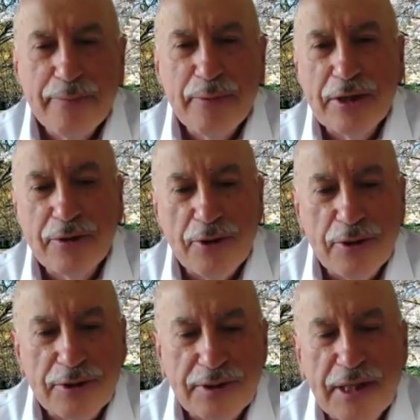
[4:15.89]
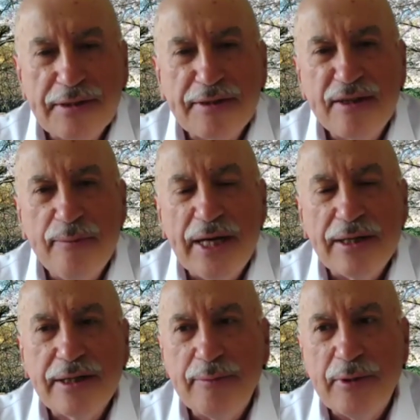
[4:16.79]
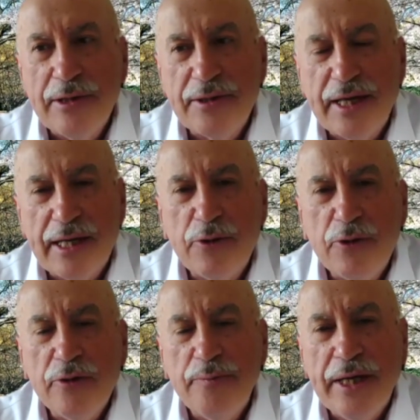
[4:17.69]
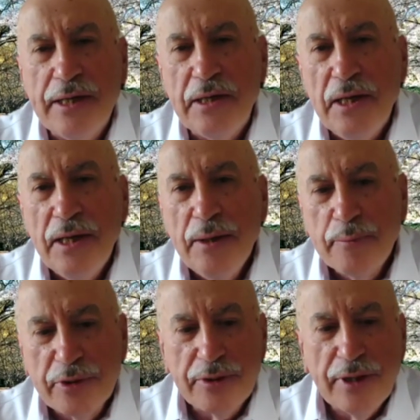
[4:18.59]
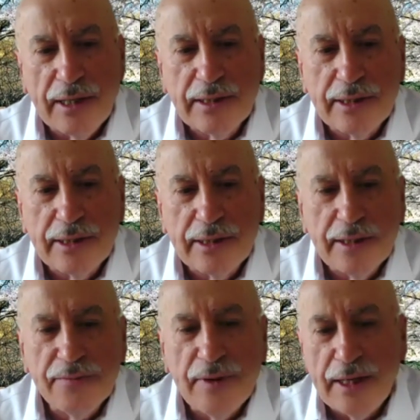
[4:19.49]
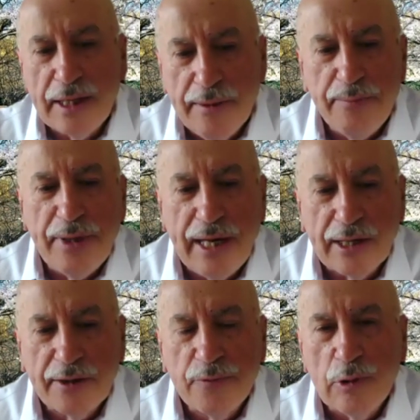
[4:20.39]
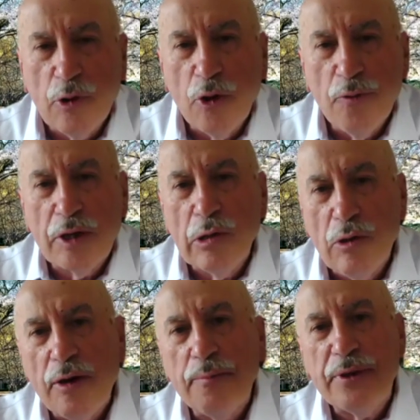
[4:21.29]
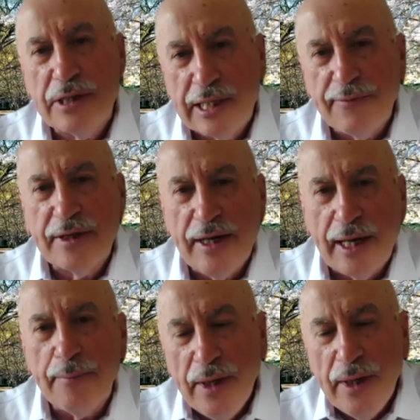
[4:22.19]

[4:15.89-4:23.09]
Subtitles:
Because it's remarkable that you've been productive and impactful over a long period of time.